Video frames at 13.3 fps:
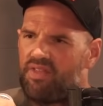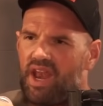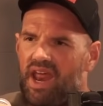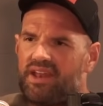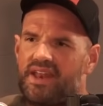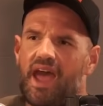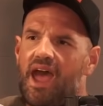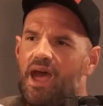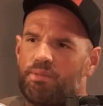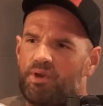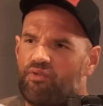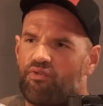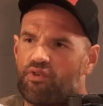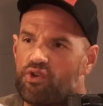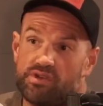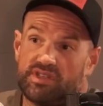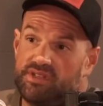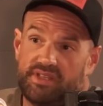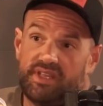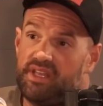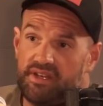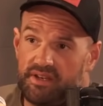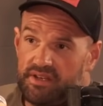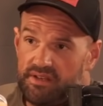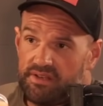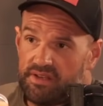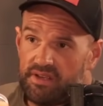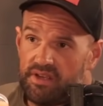that had to happen first didn't.